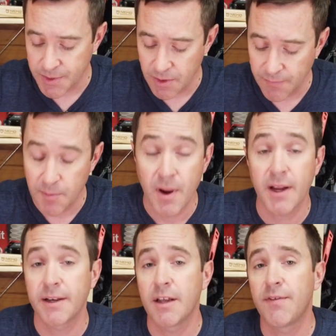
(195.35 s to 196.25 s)
So if your
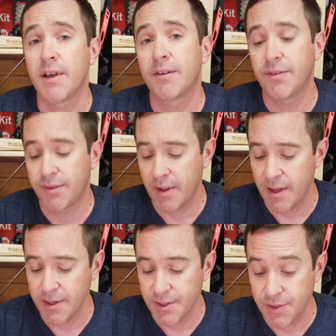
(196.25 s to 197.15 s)
pocket knife is
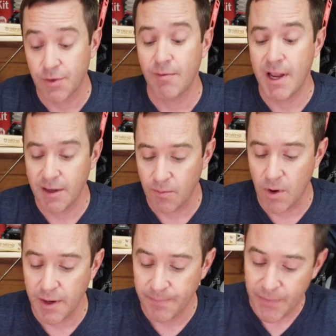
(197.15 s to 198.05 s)
a serrated
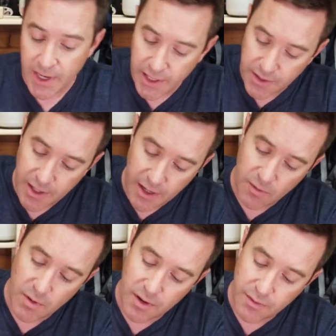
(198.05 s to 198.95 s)
one, you can kind
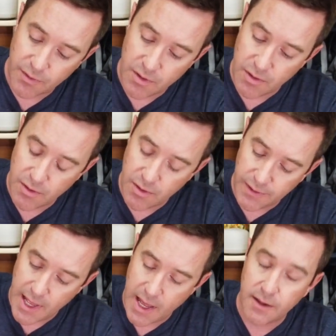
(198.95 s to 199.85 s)
of work through
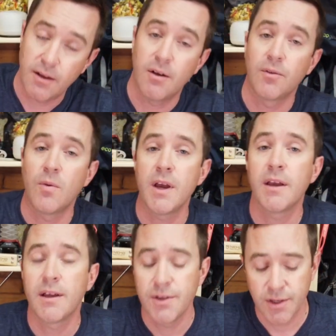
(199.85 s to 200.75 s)
that all the
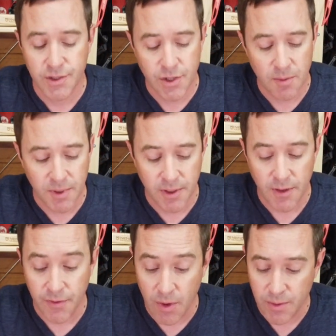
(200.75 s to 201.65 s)
way and you can sharpen
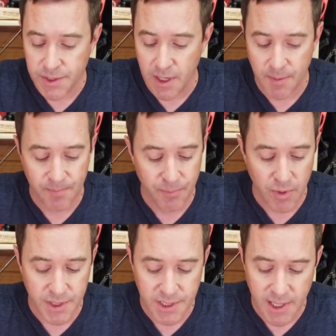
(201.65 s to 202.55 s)
those up
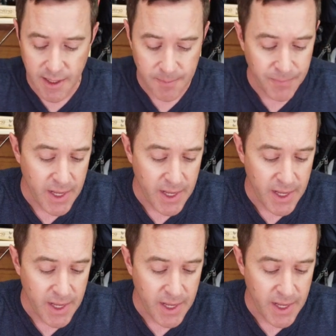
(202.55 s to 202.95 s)
pretty slick.